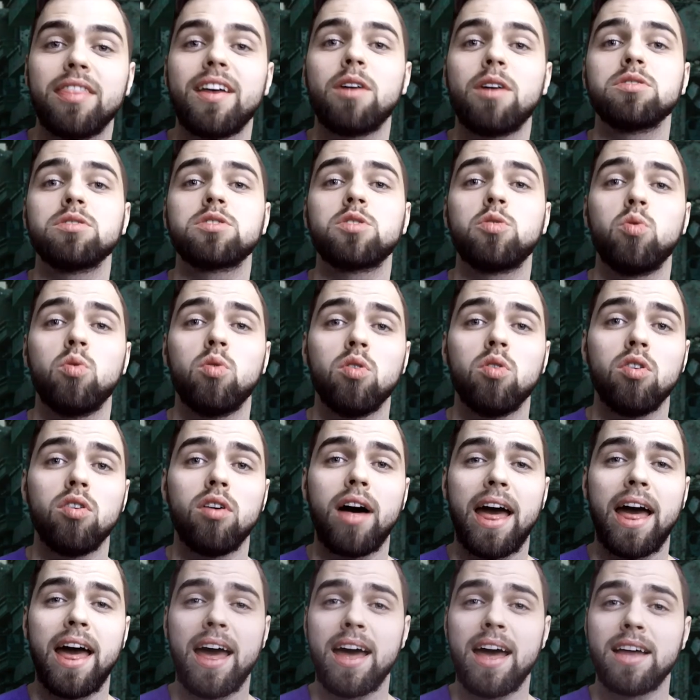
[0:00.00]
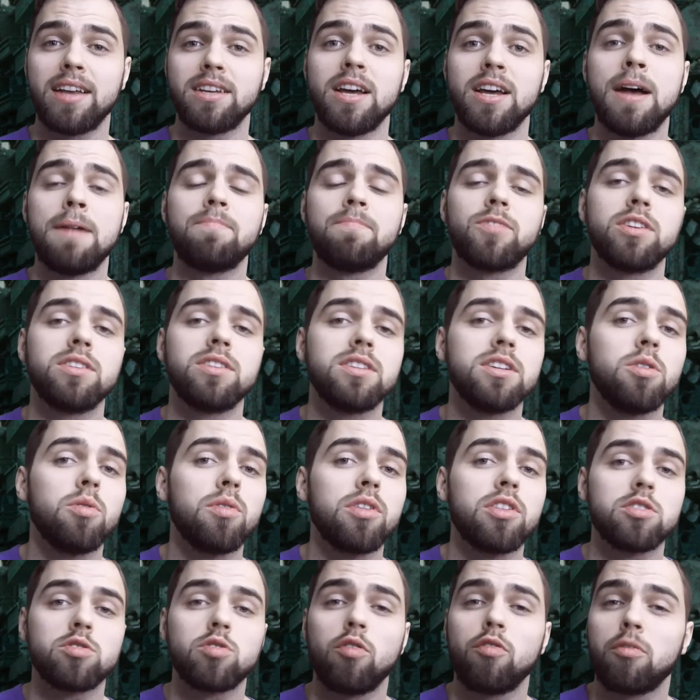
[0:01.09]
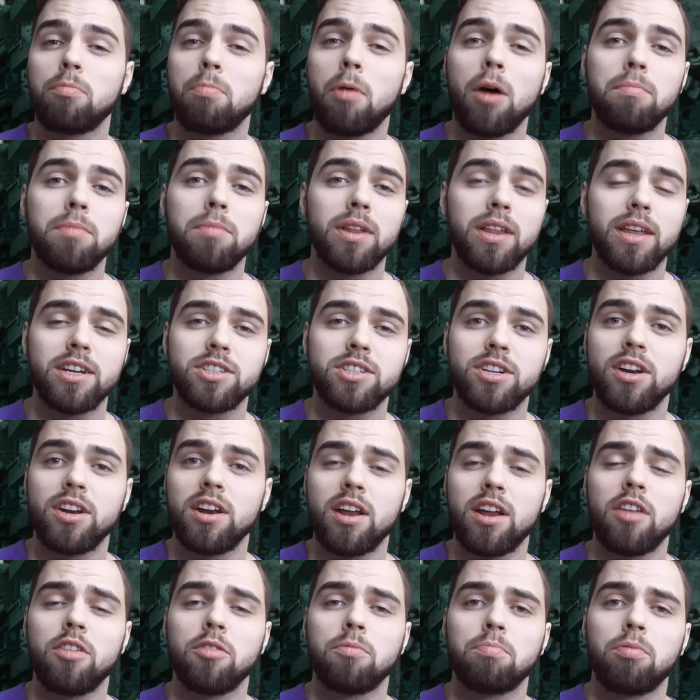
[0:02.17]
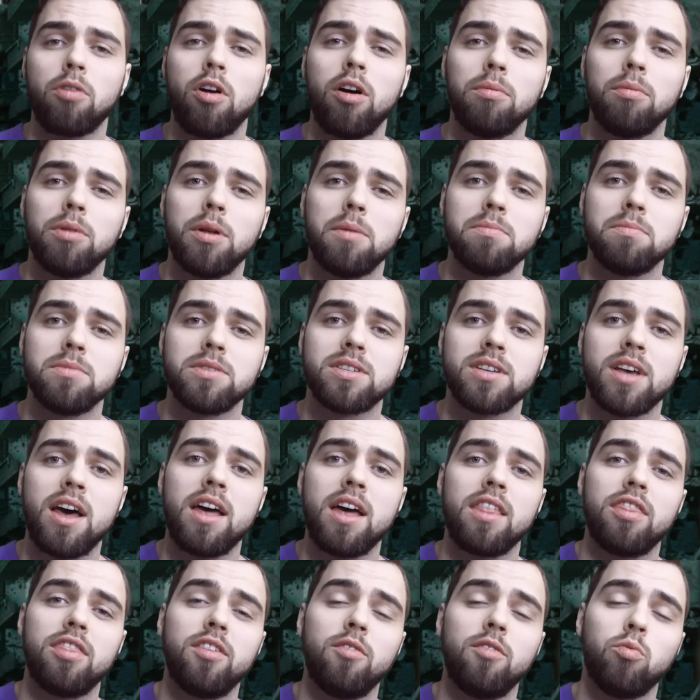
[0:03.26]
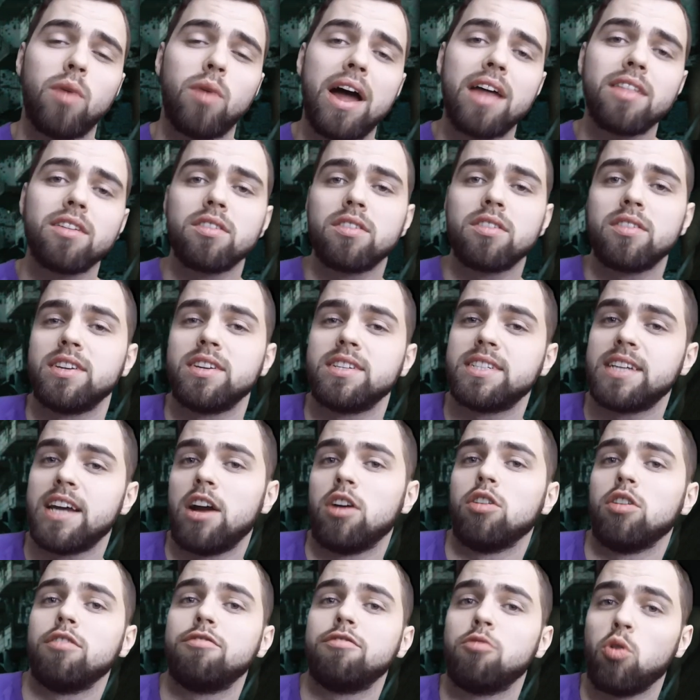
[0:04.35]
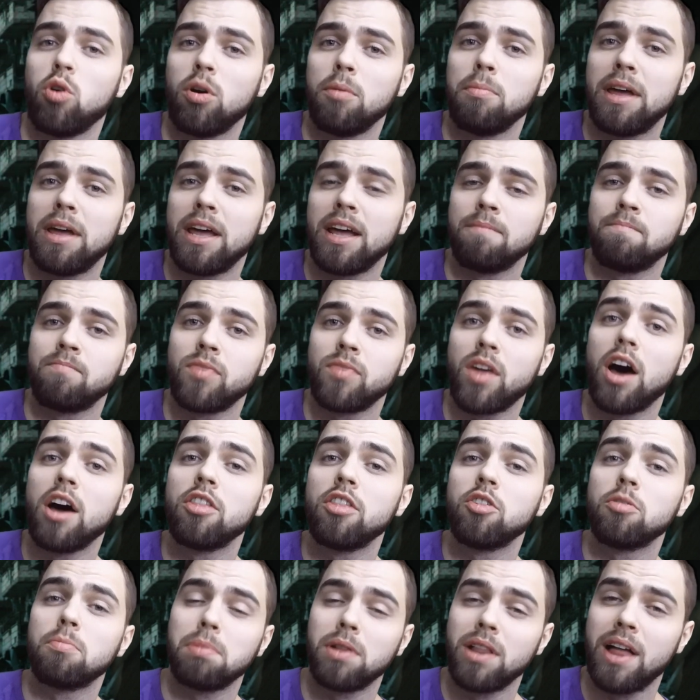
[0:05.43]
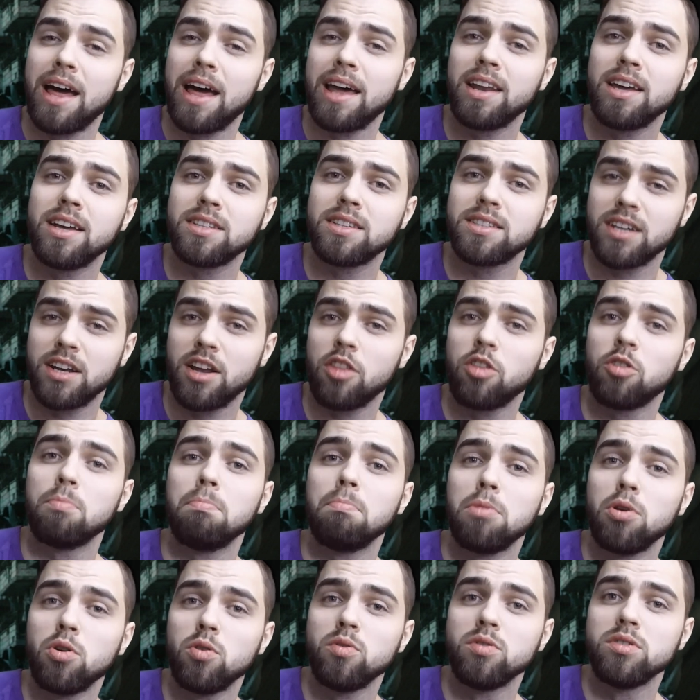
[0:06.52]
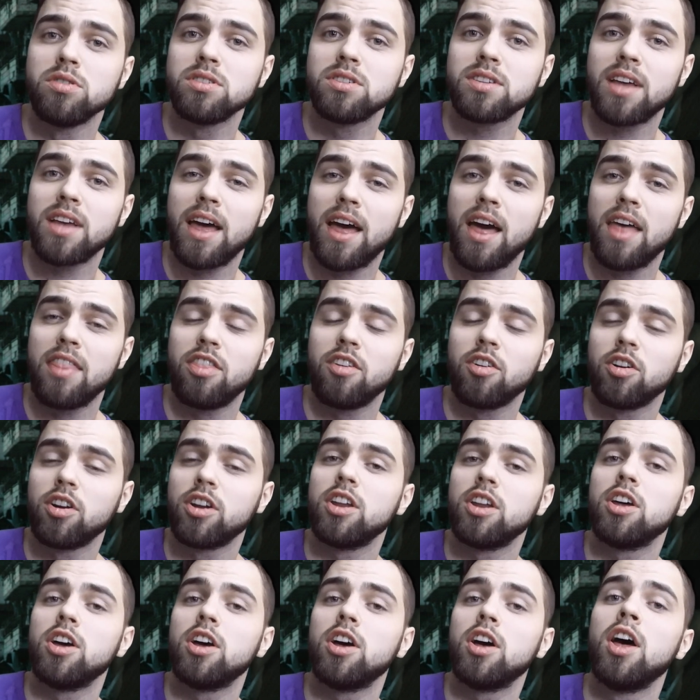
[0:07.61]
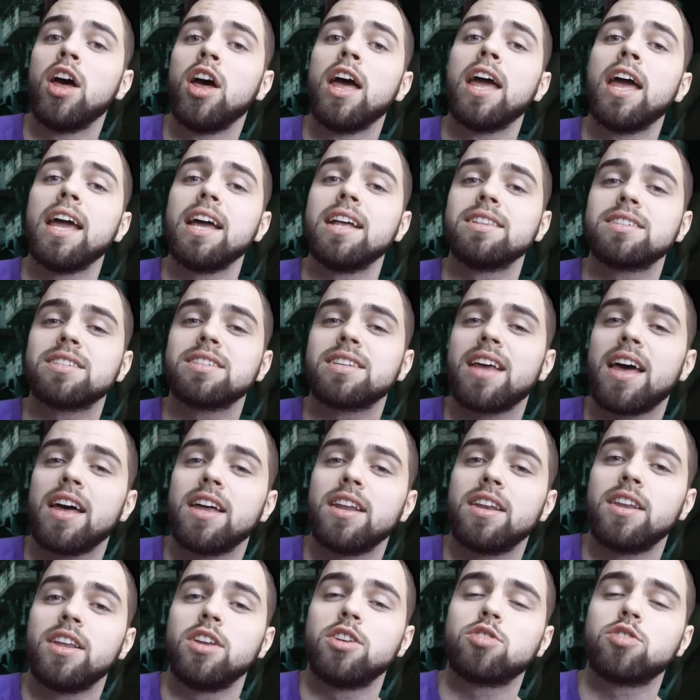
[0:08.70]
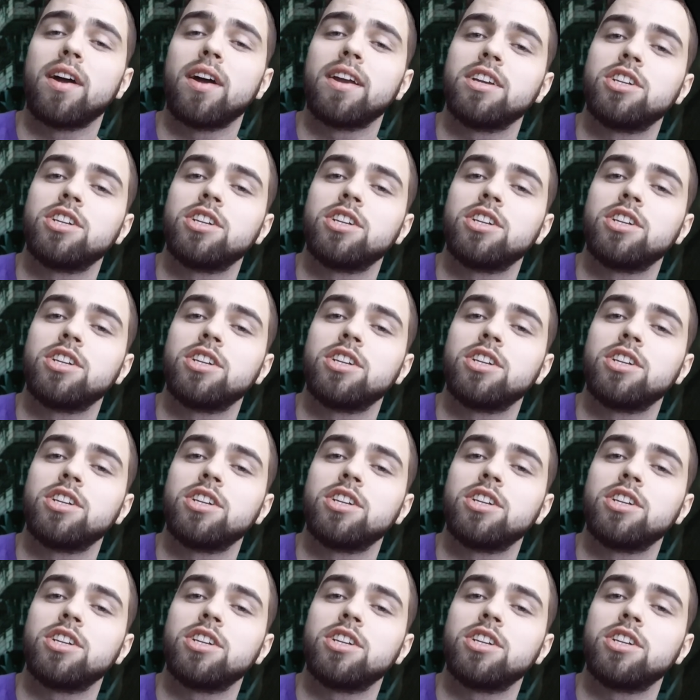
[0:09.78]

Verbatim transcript: That was cool. And to deal with this overpopulation and other problems, rather than terraforming other planets and other moons, they're going to instead try to